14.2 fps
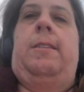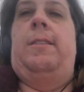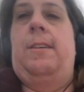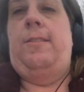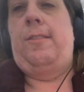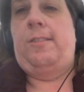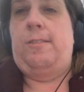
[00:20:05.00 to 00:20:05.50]

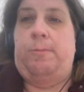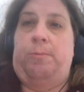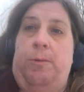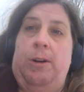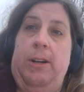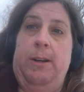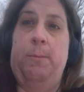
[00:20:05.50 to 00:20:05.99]
this
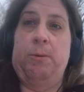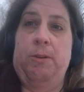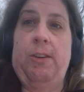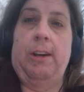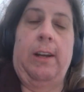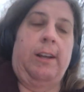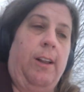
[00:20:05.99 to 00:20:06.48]
one in
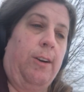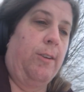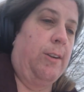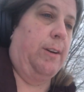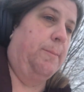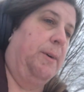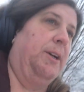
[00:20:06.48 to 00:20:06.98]
particular
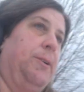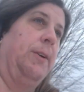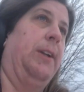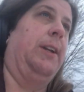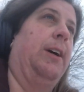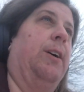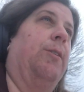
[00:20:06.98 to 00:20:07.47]
that I'm on
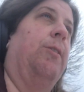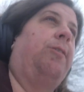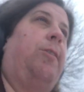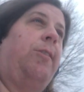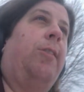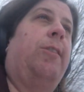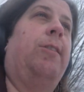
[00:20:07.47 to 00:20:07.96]
right now
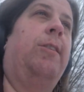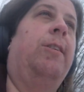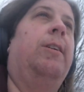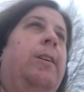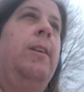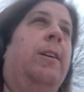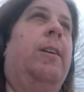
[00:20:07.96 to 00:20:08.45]
is
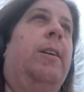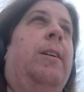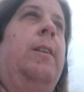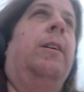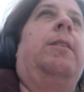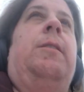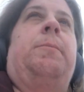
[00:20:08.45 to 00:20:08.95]

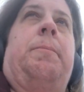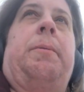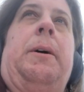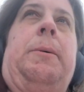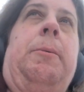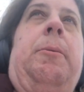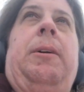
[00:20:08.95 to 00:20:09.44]

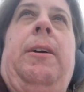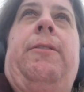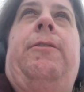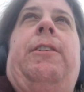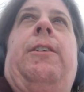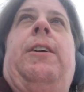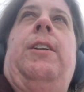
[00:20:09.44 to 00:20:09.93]
probably a
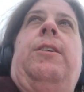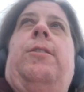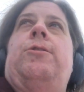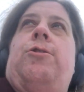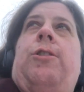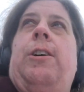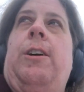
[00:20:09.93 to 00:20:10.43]
very
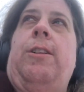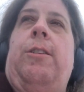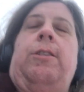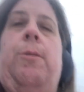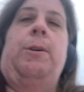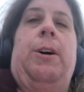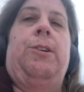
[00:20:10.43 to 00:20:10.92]
long trail to
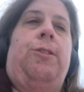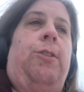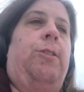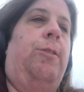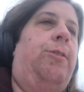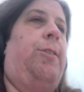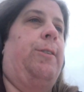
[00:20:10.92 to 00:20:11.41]
go
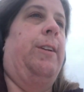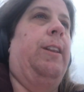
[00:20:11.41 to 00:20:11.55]
onto. So